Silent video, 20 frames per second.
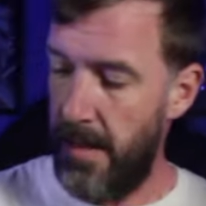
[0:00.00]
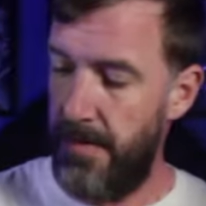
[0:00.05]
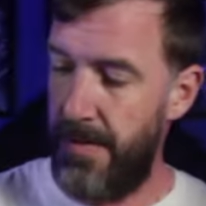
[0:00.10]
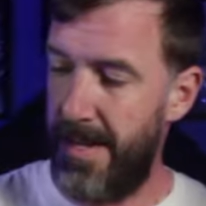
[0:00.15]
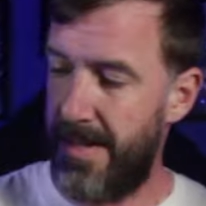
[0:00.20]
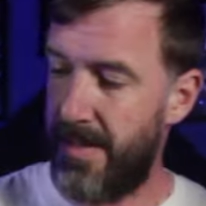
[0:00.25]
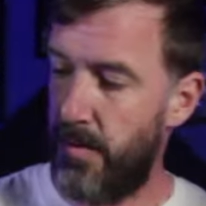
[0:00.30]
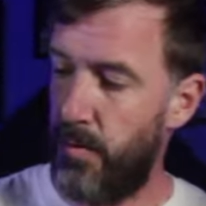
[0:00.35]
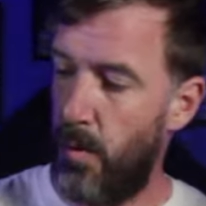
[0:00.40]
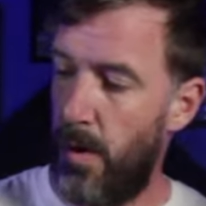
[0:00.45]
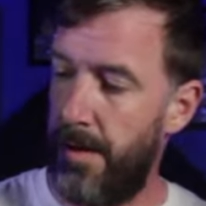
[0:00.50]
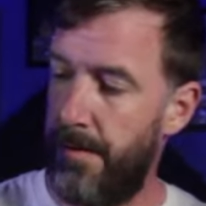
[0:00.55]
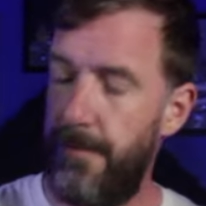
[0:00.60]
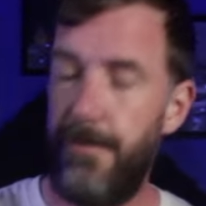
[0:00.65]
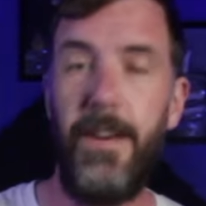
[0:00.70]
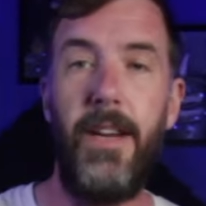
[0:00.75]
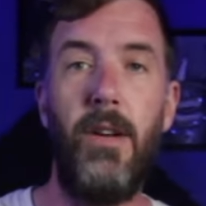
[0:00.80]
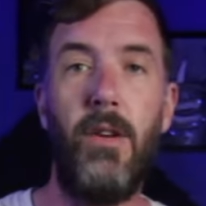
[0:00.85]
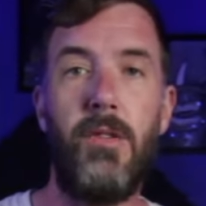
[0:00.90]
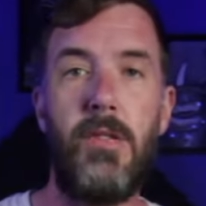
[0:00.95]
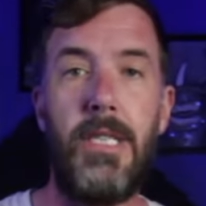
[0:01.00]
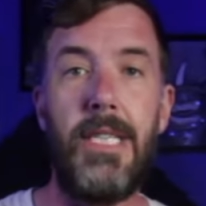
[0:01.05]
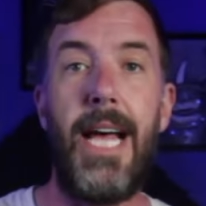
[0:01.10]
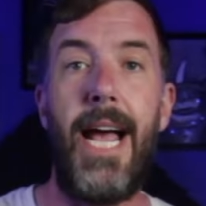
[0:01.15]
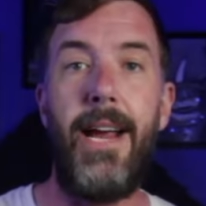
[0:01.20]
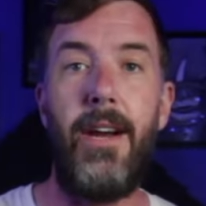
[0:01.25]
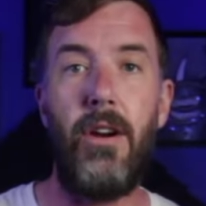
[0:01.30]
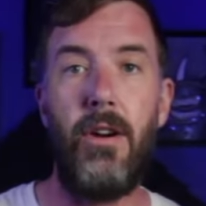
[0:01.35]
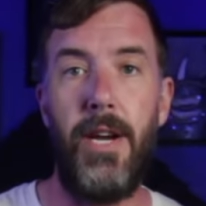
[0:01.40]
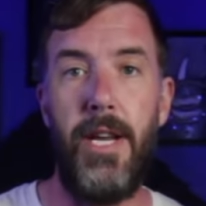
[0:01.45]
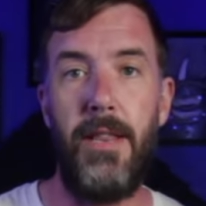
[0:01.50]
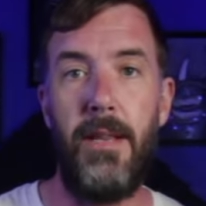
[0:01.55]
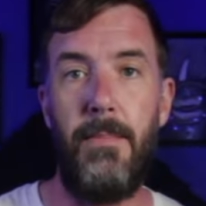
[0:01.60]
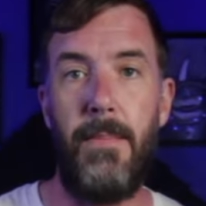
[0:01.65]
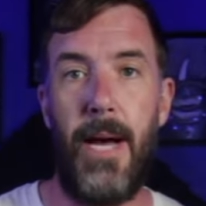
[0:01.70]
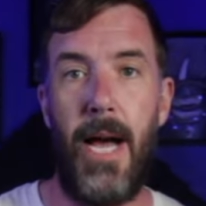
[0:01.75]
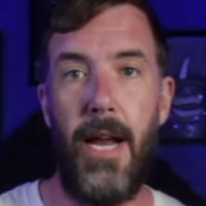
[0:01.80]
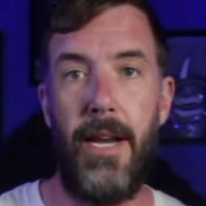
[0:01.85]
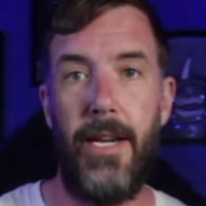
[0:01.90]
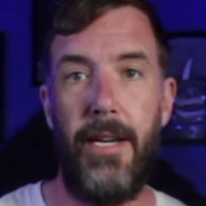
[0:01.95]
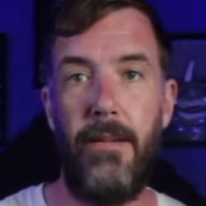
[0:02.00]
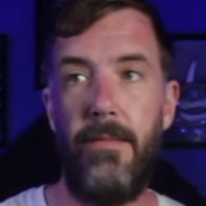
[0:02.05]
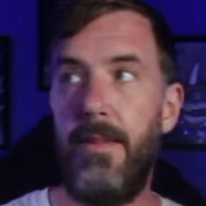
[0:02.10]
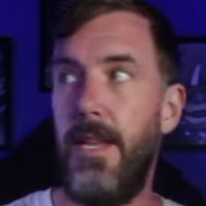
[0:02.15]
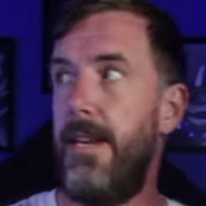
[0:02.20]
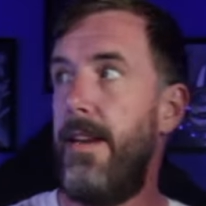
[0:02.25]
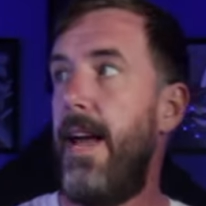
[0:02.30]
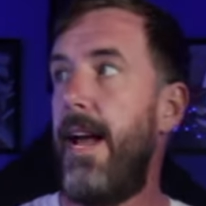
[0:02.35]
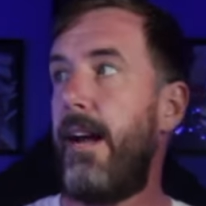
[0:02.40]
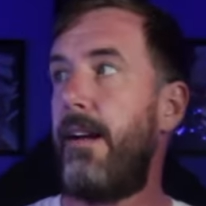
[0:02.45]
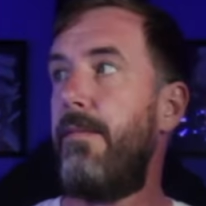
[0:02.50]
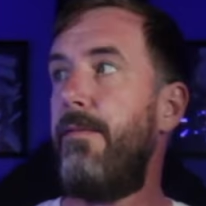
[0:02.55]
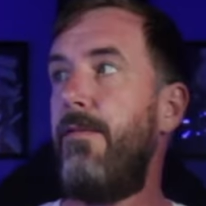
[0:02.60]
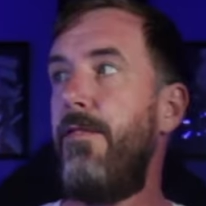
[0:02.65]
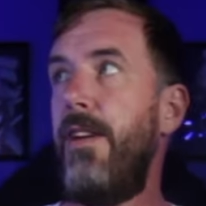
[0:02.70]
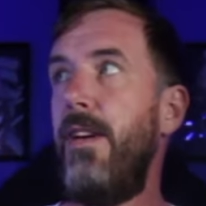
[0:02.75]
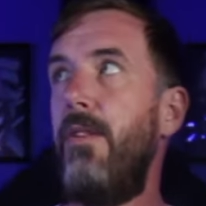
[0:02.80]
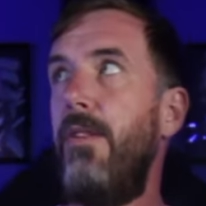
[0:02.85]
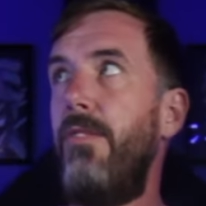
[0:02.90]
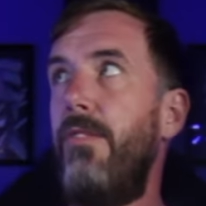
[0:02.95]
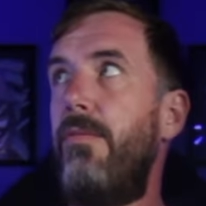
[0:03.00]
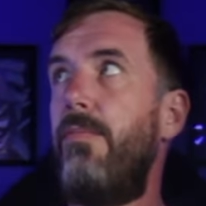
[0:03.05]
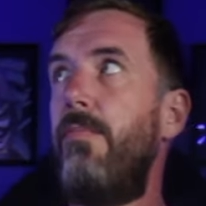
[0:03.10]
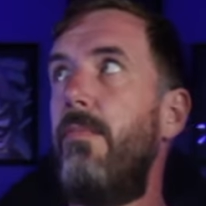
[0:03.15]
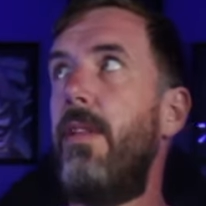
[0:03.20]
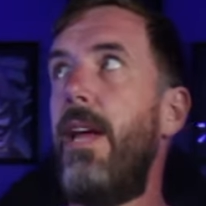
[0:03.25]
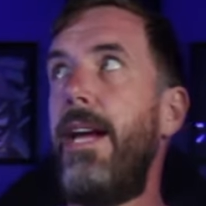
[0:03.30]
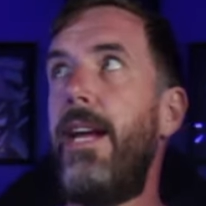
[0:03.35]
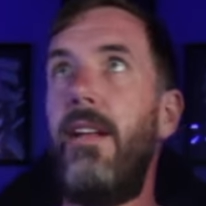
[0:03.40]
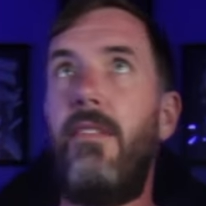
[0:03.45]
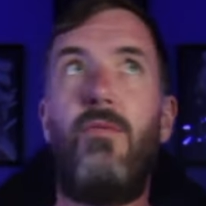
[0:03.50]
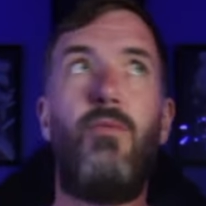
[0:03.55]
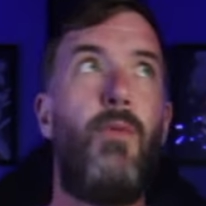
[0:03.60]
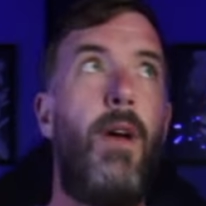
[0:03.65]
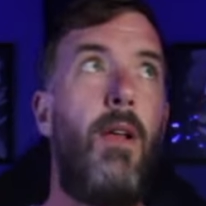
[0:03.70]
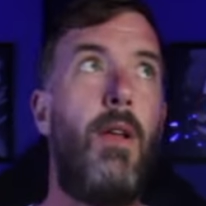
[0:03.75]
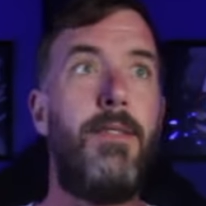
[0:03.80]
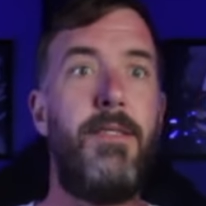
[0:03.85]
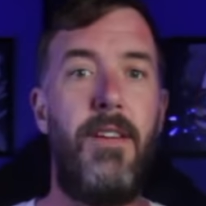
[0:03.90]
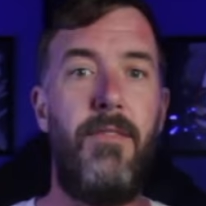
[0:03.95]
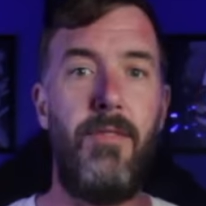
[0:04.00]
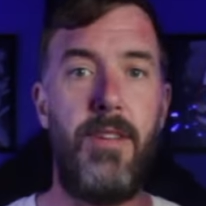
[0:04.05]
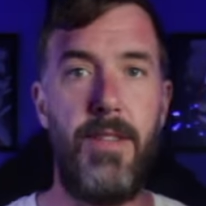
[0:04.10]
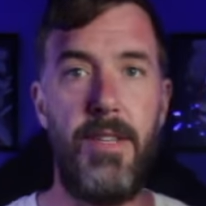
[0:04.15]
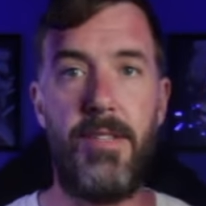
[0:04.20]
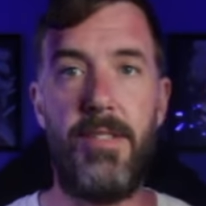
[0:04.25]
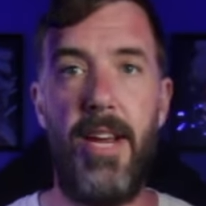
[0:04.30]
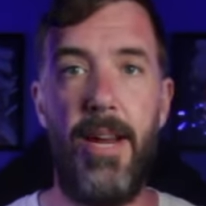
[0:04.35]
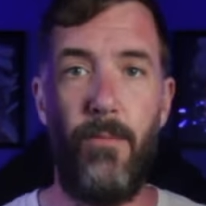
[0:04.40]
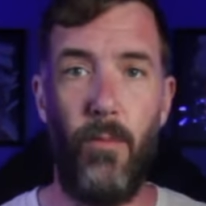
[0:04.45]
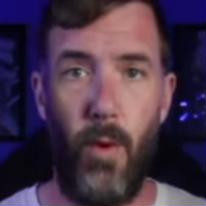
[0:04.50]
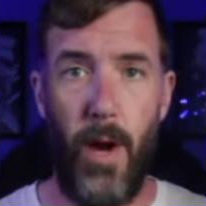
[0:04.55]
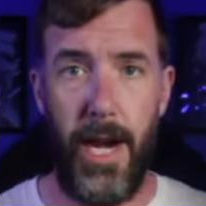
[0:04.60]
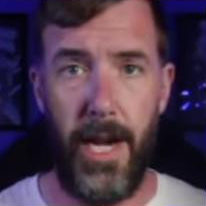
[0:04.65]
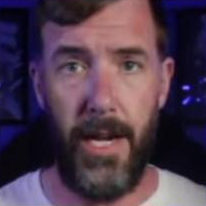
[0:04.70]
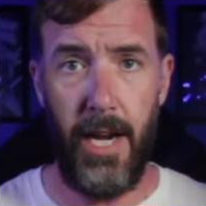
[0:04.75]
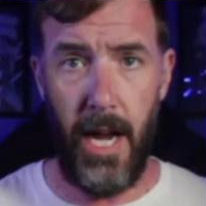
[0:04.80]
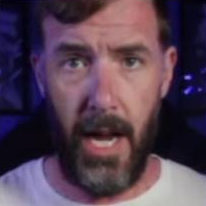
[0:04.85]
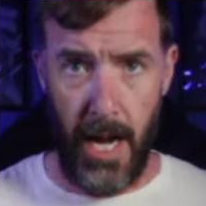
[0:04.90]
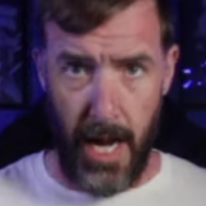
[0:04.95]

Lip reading: This one feels lighter in the body. The neck feels like it's relatively the same weight.